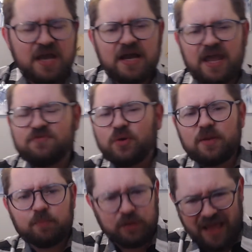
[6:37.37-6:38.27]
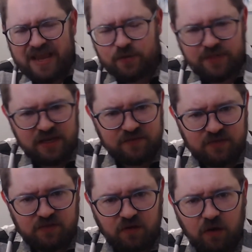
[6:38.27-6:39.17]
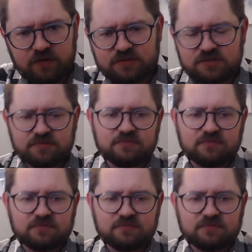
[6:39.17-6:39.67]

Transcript: If you end up playing with any of these cards,